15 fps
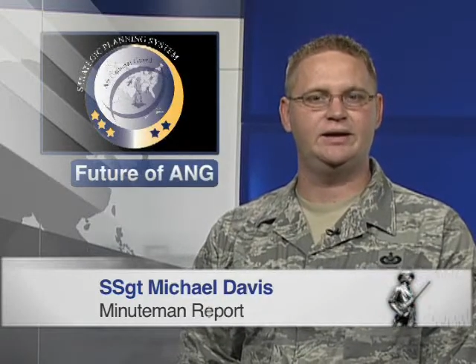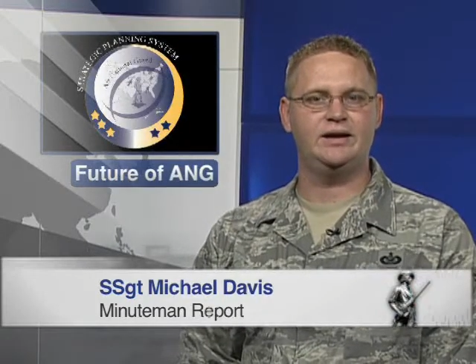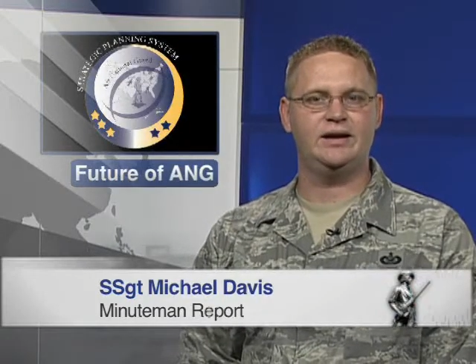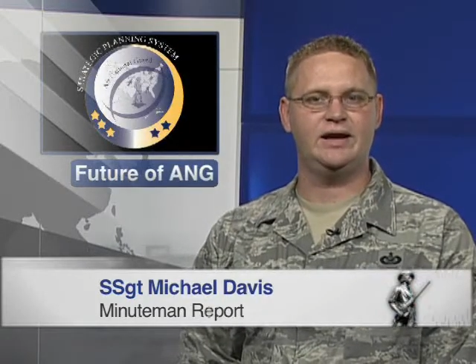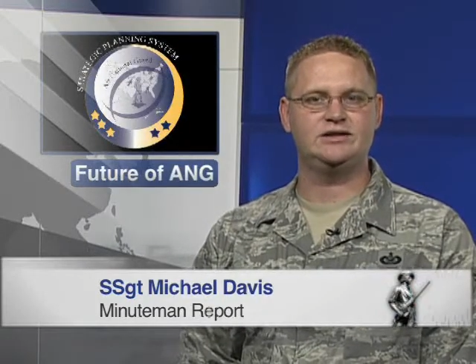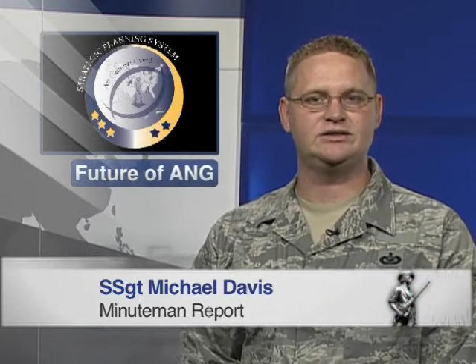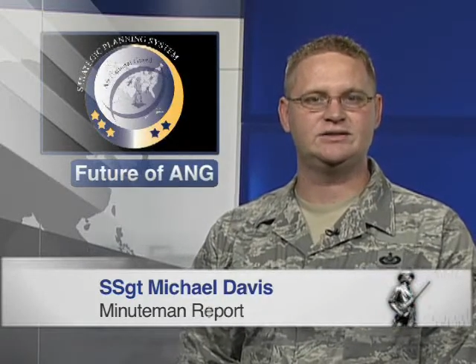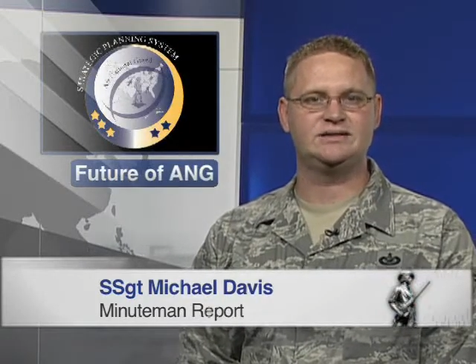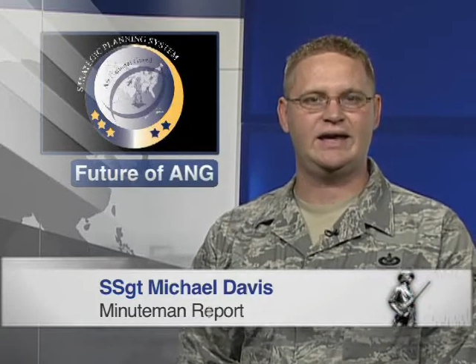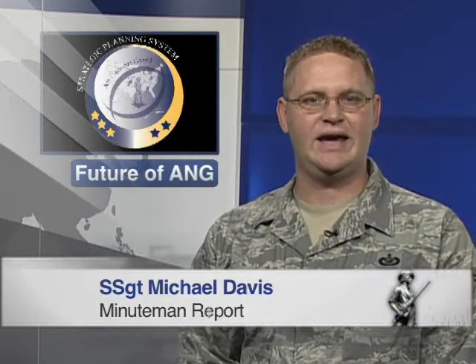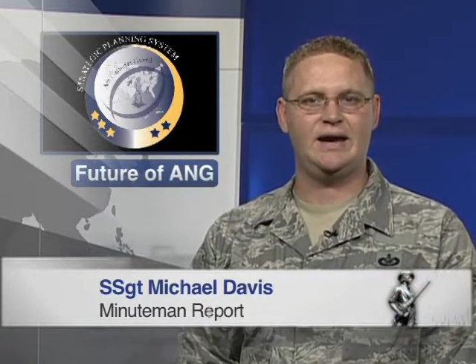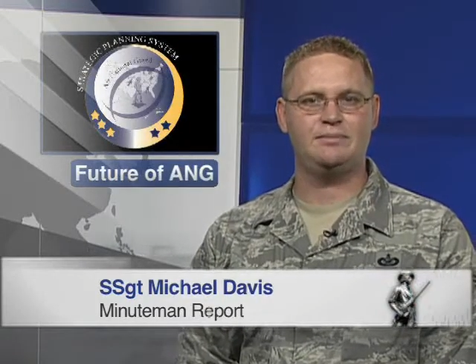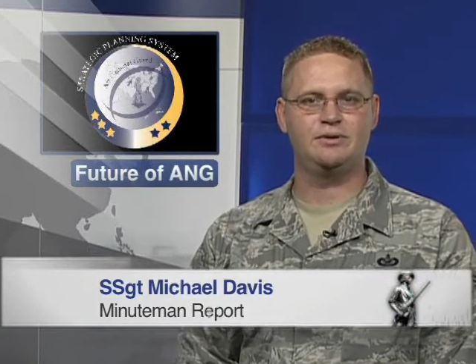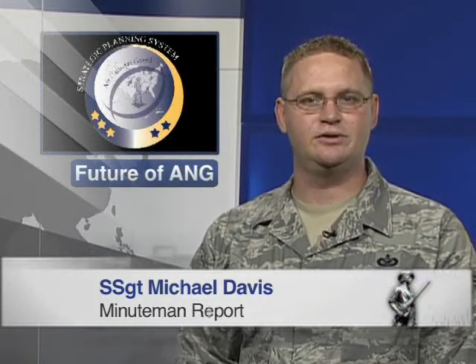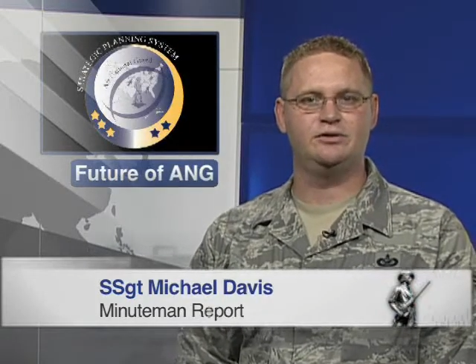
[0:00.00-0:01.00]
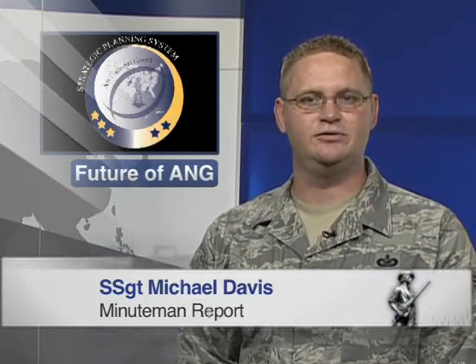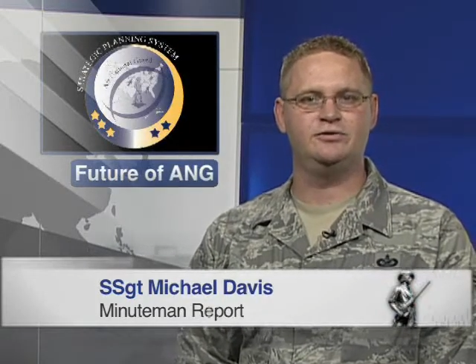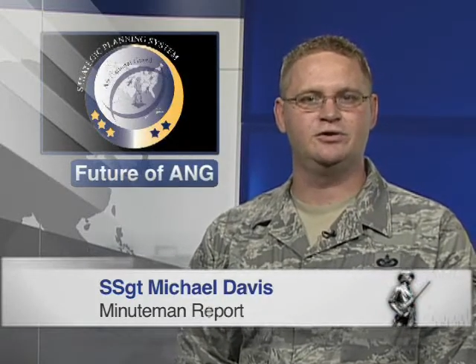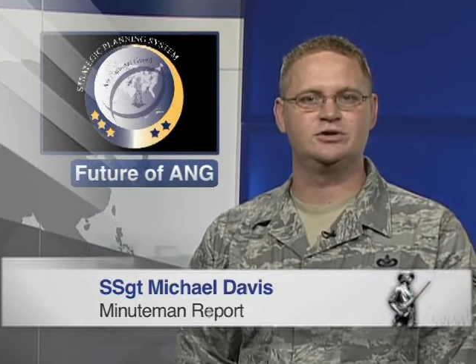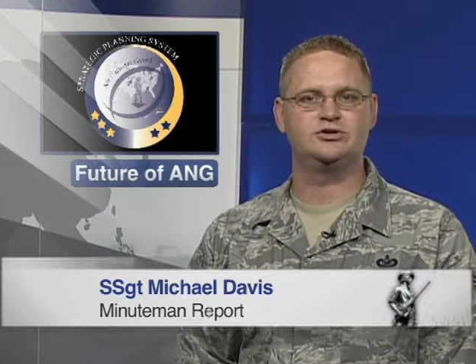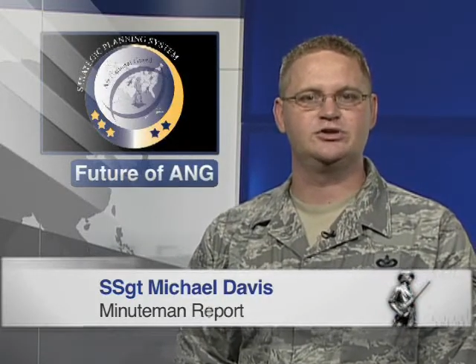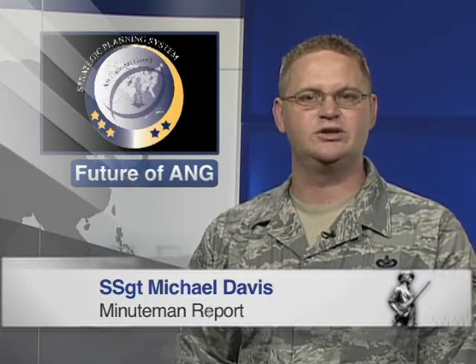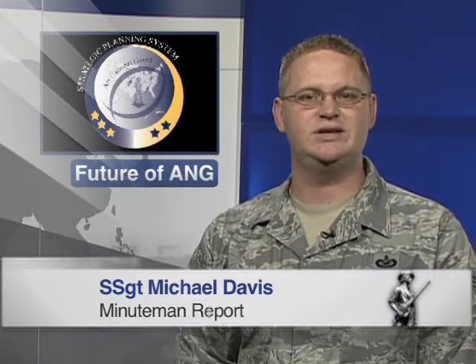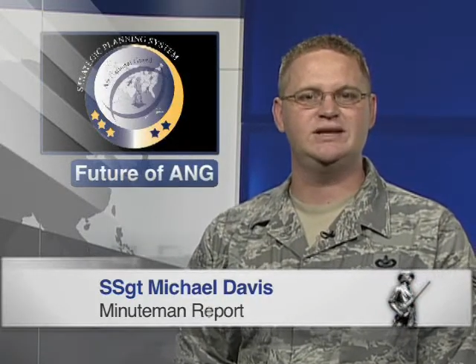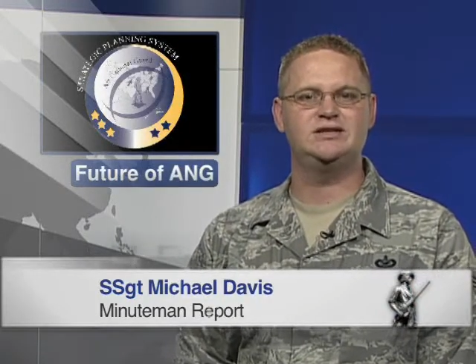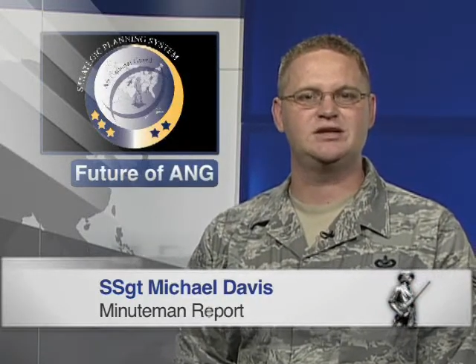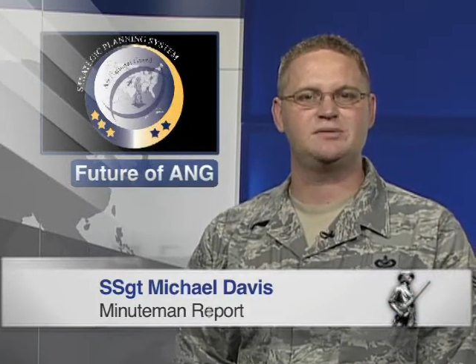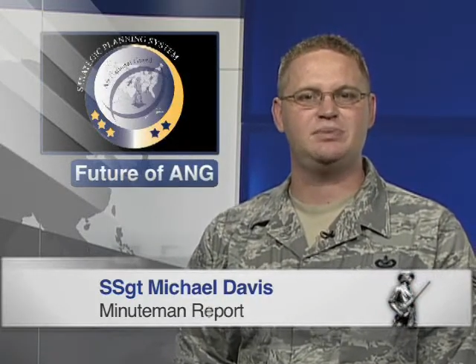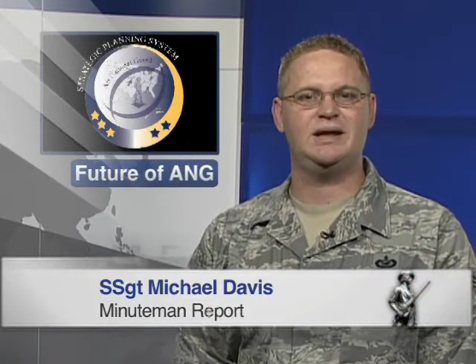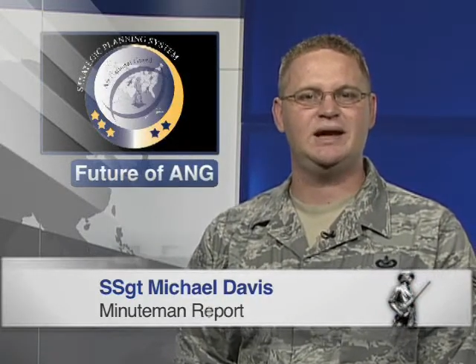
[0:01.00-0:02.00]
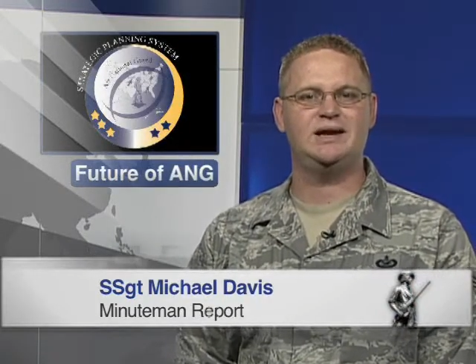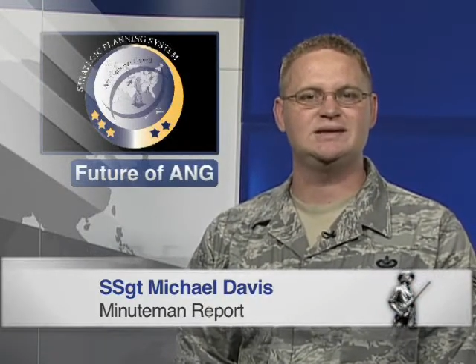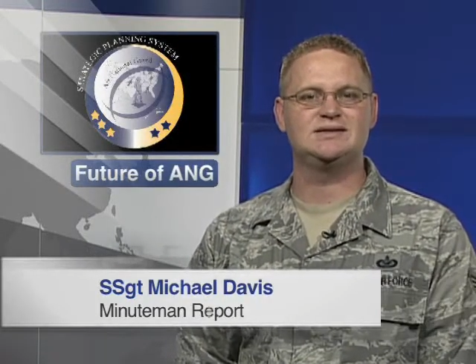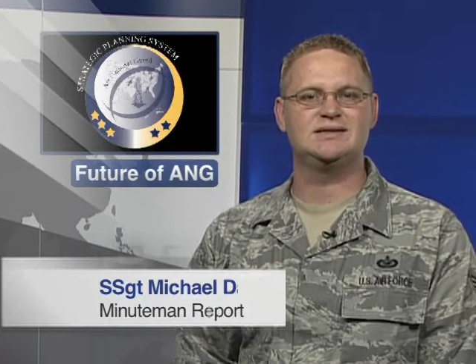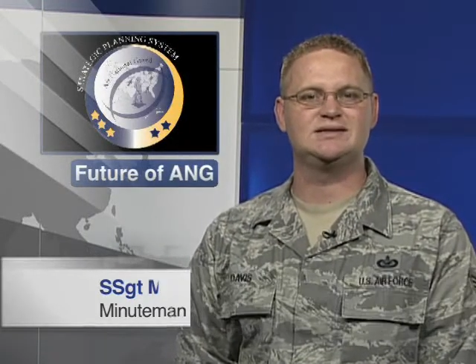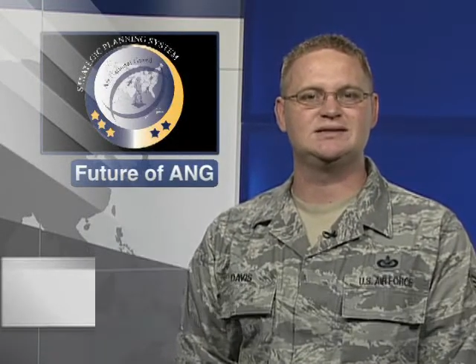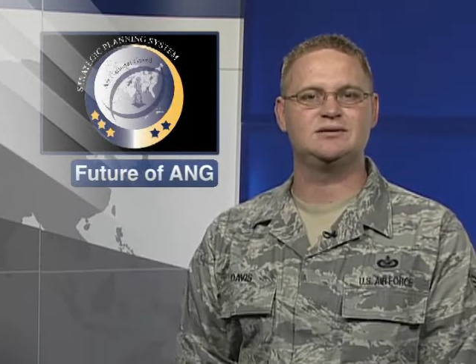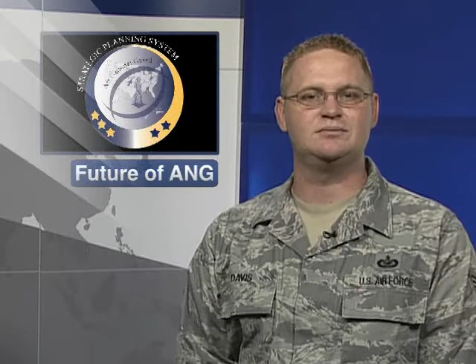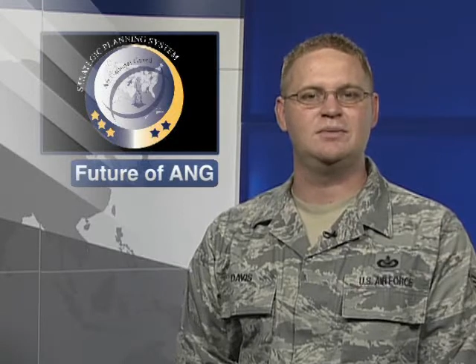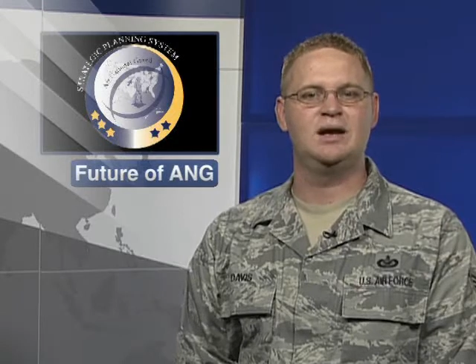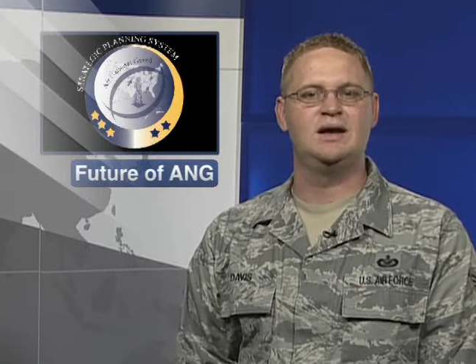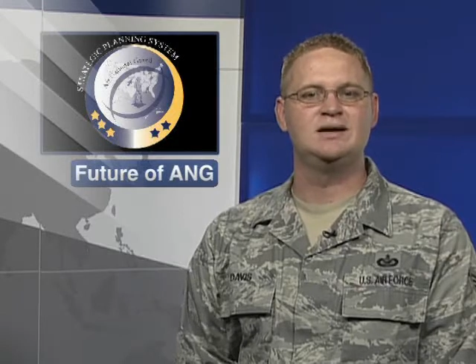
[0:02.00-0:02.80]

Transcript: the nation's capital for a Strategic Planning System